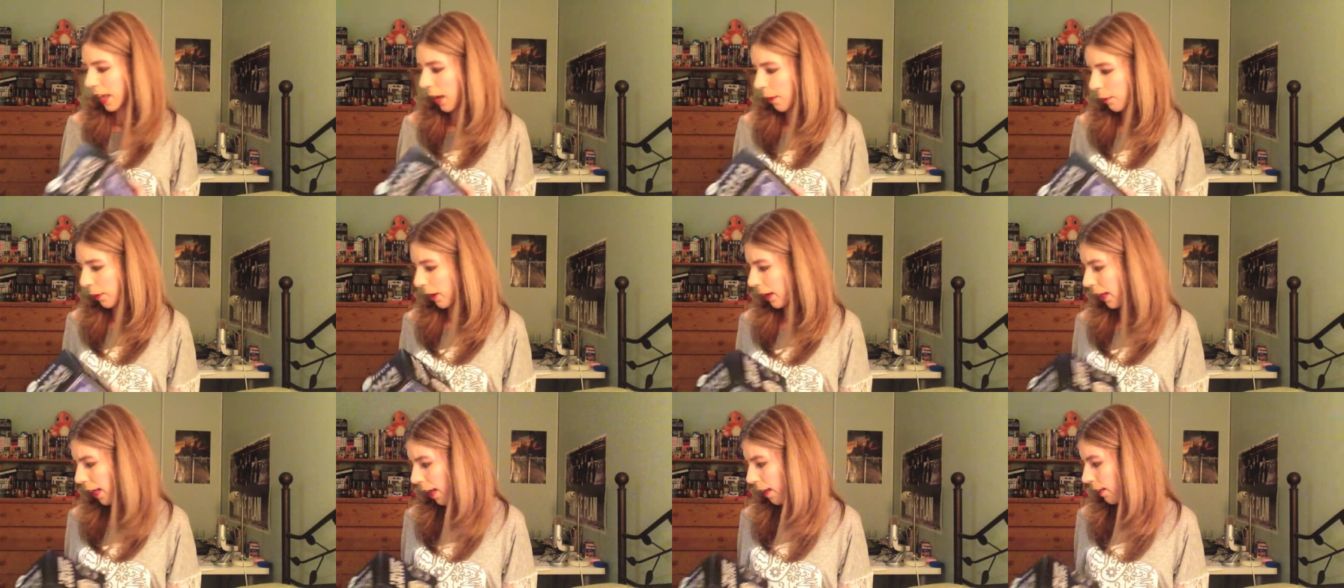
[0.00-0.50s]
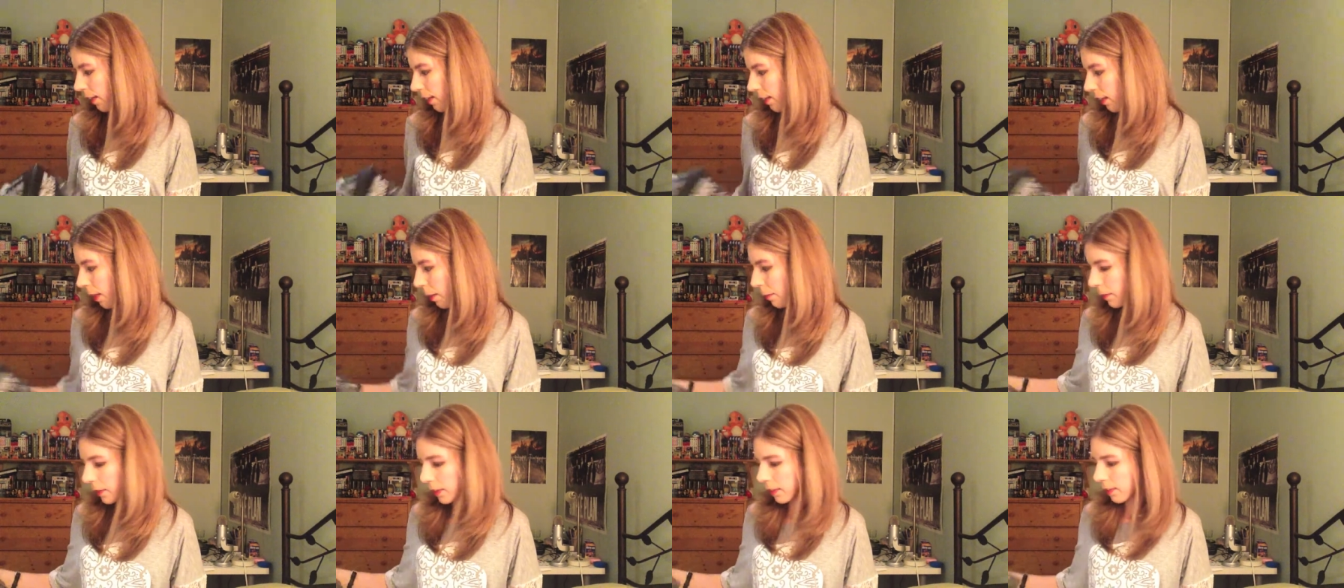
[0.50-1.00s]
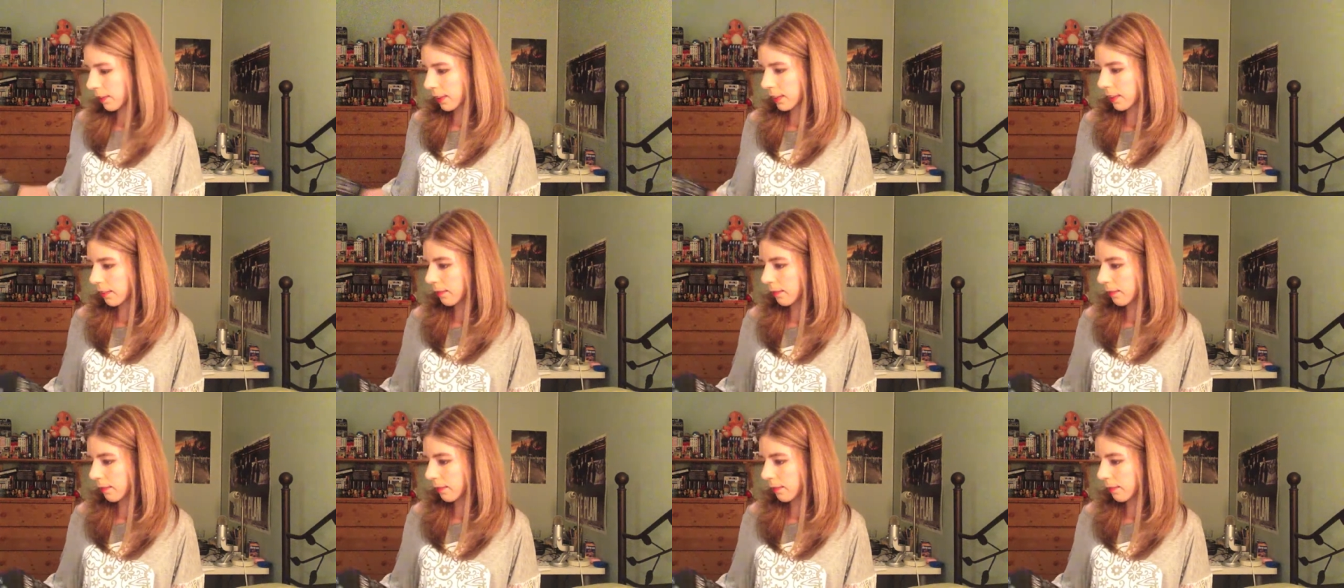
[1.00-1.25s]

The glasses, I mean.